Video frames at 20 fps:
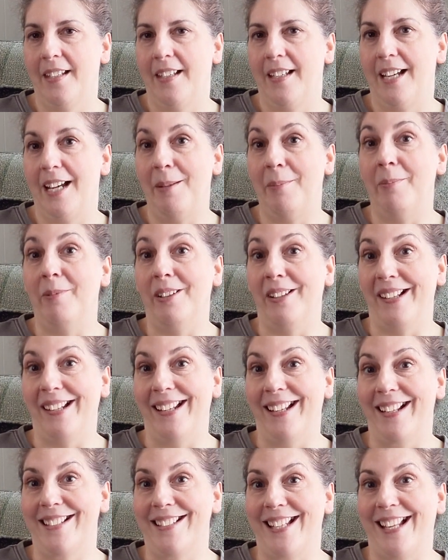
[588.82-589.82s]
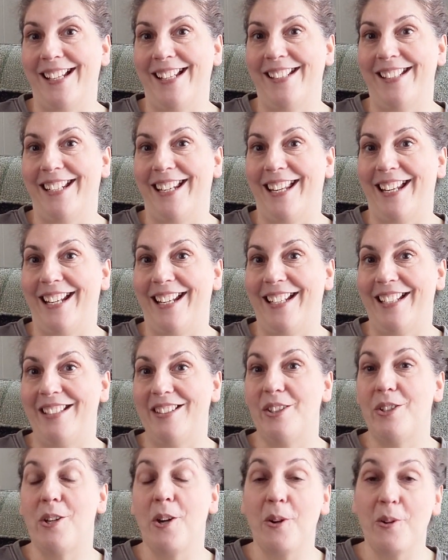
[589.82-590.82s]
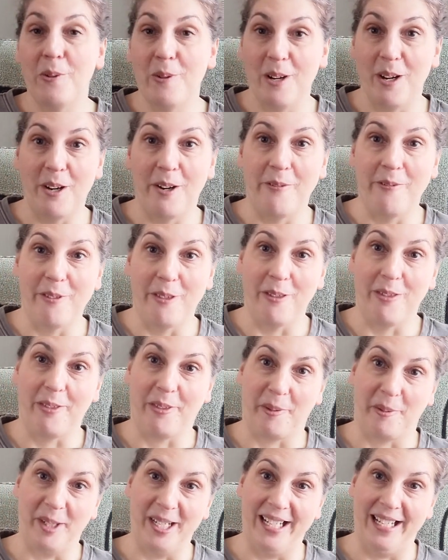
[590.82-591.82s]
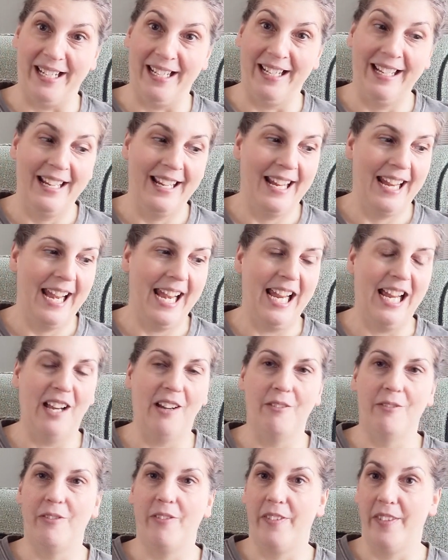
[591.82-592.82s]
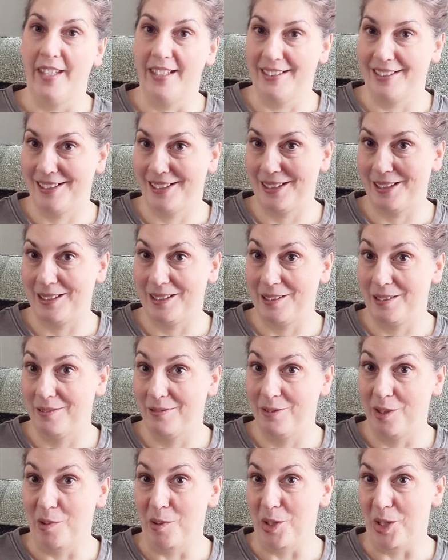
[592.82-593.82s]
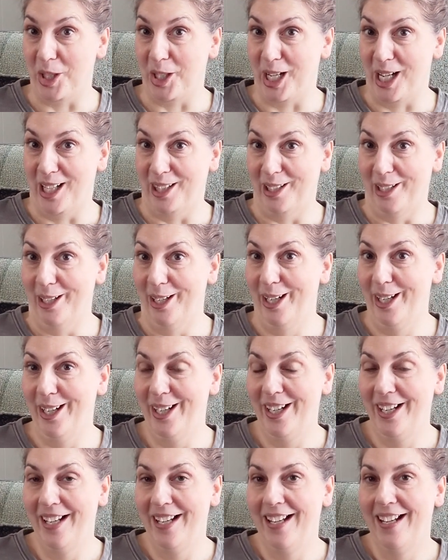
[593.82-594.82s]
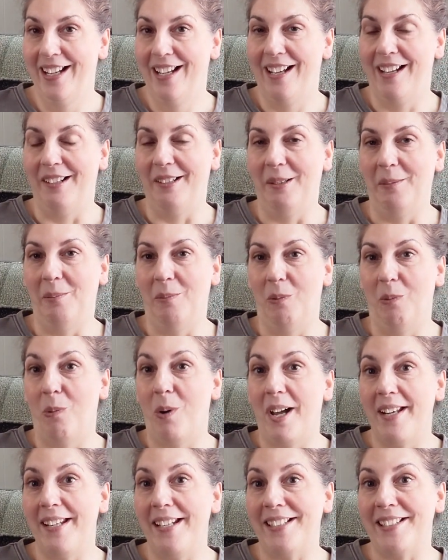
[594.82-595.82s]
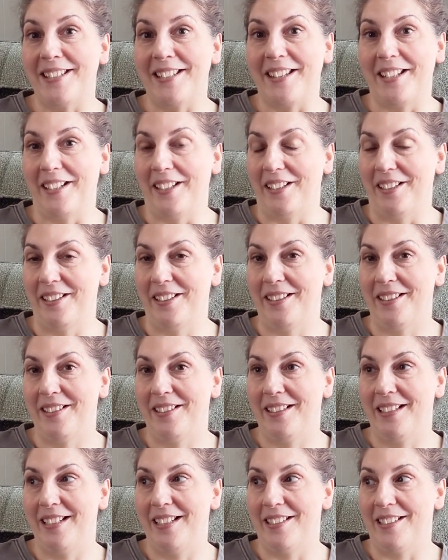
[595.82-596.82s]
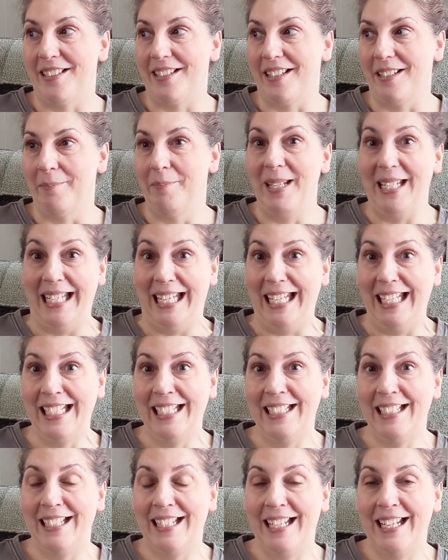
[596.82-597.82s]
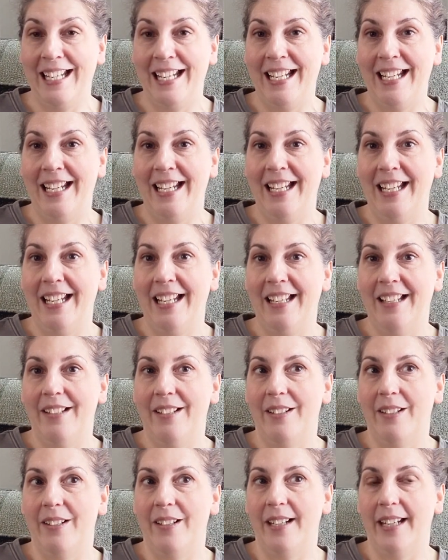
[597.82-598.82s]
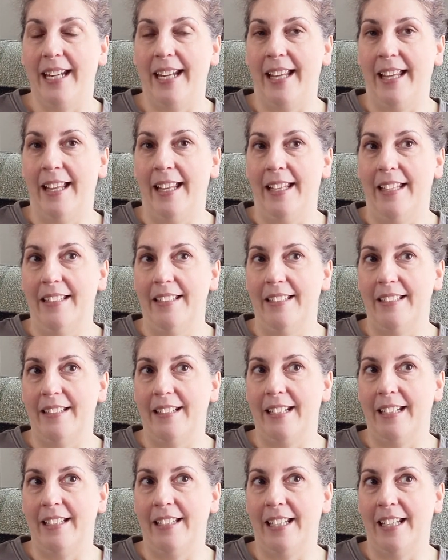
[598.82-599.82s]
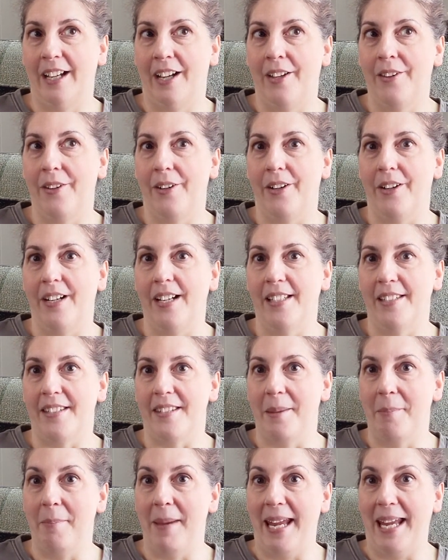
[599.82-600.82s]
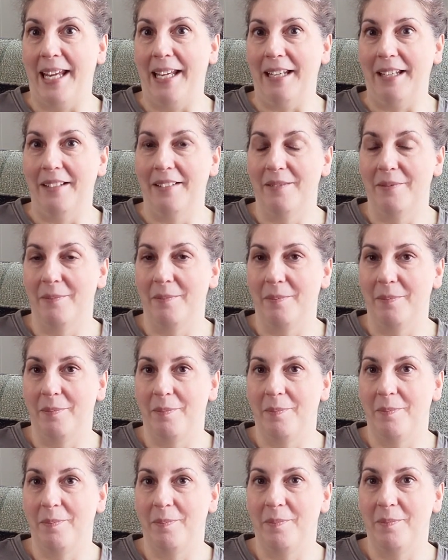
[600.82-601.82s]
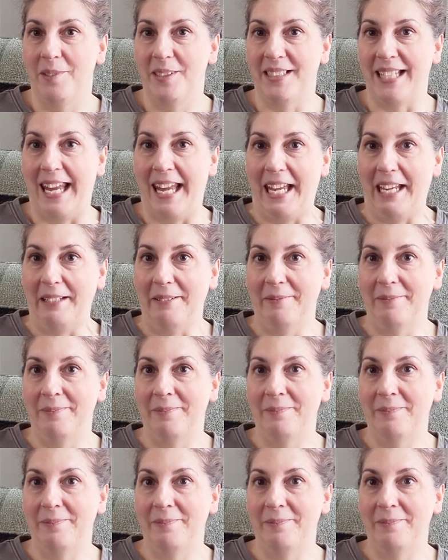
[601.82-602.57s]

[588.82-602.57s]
I'm really excited to get it. 2 of the 3 have this fuchsia color. One, it's the mini, and in the other, it's the main skein.